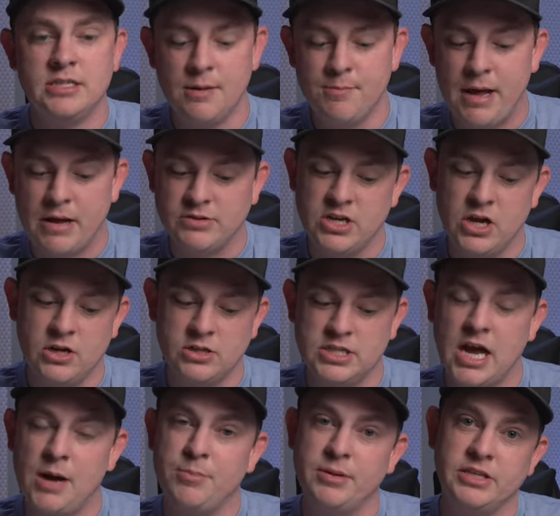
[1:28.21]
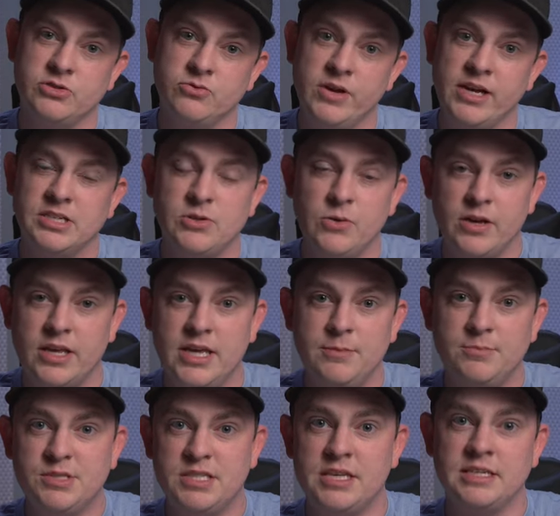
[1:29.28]
to mount it on top of this rig. So it
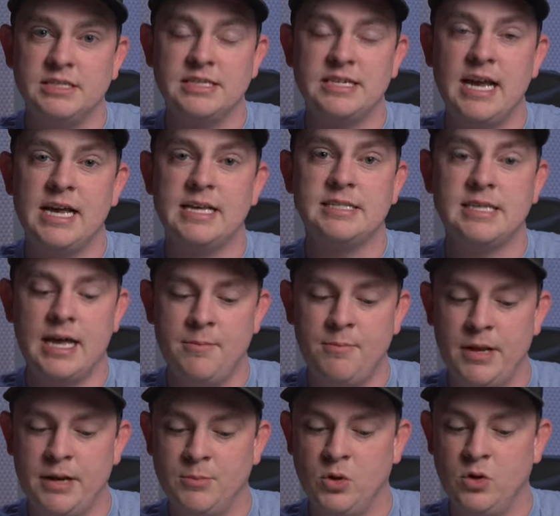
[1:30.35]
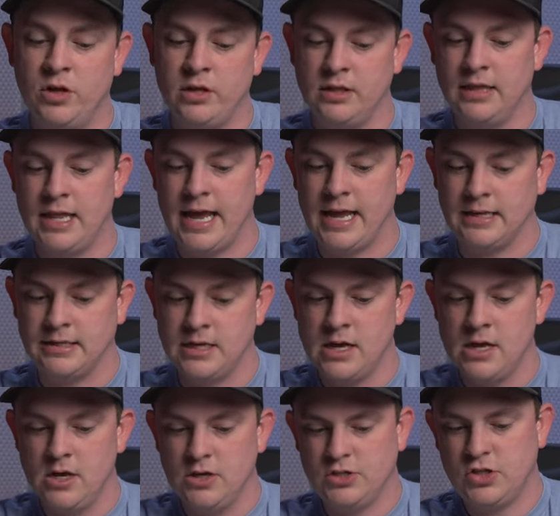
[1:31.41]
keeps things nice and minimal and light.
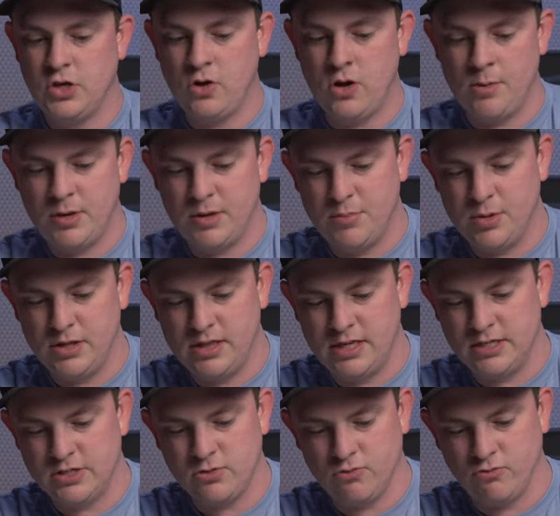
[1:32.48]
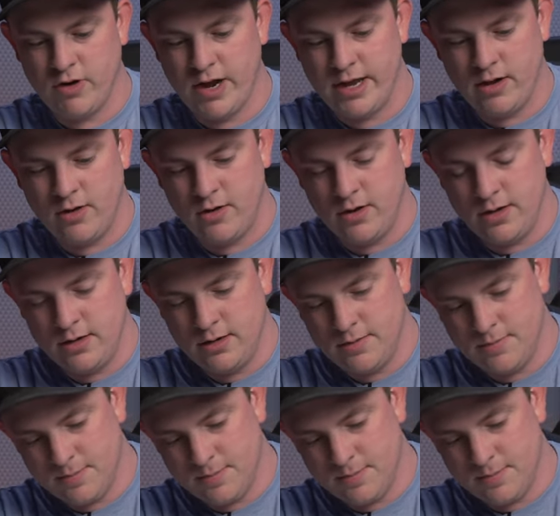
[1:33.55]
So I'm gonna put this right on.